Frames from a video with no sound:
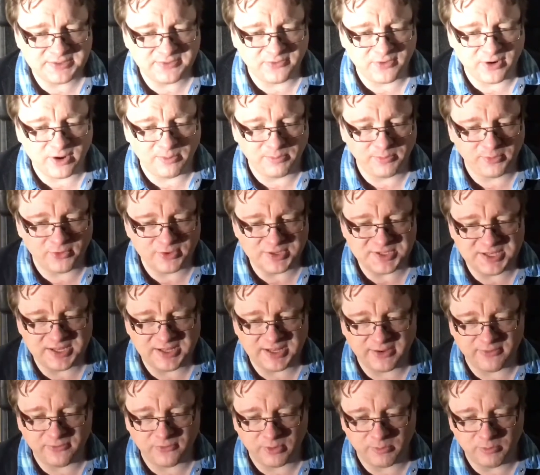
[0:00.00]
from
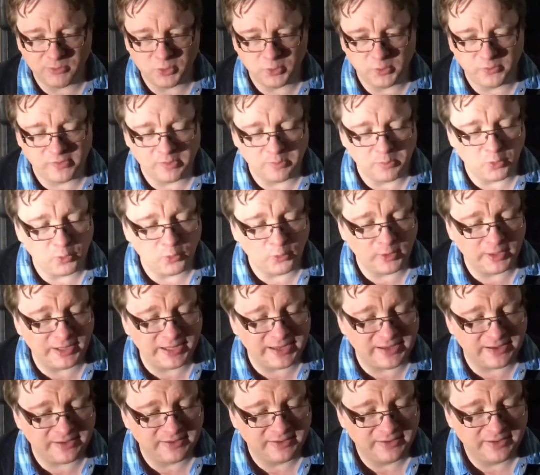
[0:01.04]
Christina from
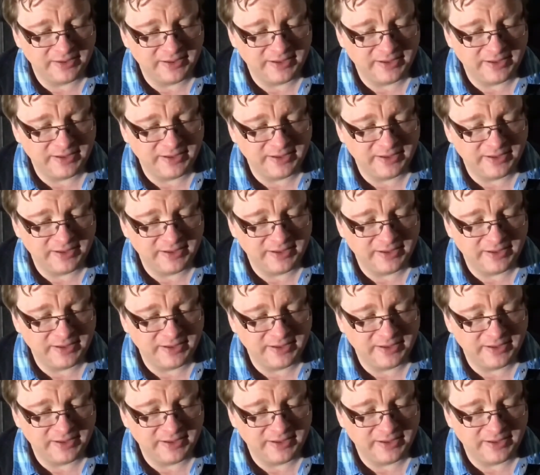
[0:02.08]
Duvemåla,